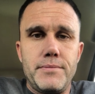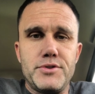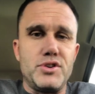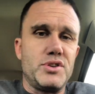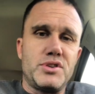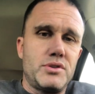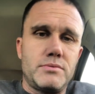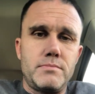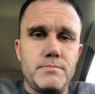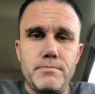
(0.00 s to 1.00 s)
just
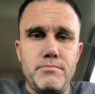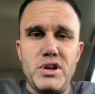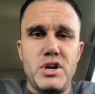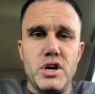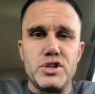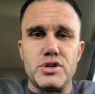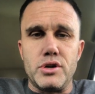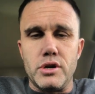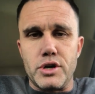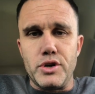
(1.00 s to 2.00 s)
because
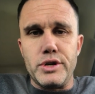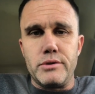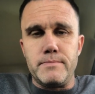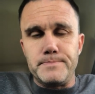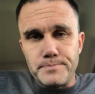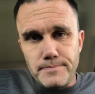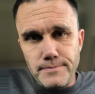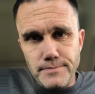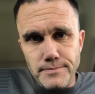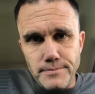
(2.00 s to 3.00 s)
you're a good
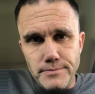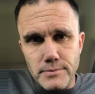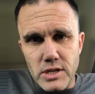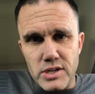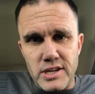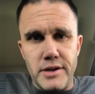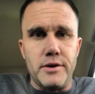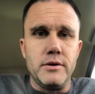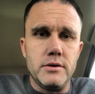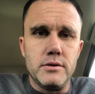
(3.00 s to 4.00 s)
contender.